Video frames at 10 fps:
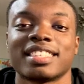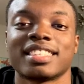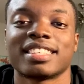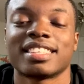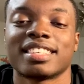
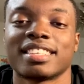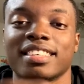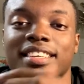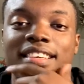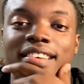
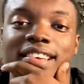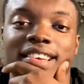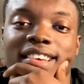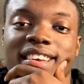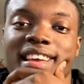
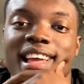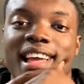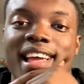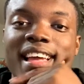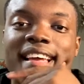
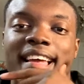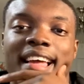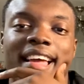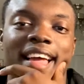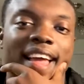
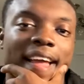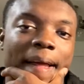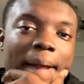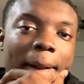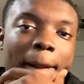
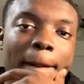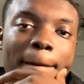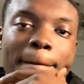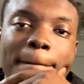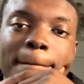
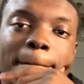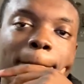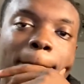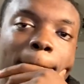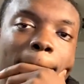
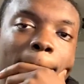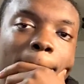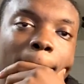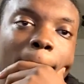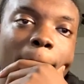
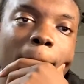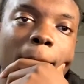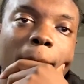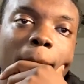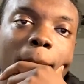
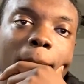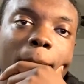(not speaking)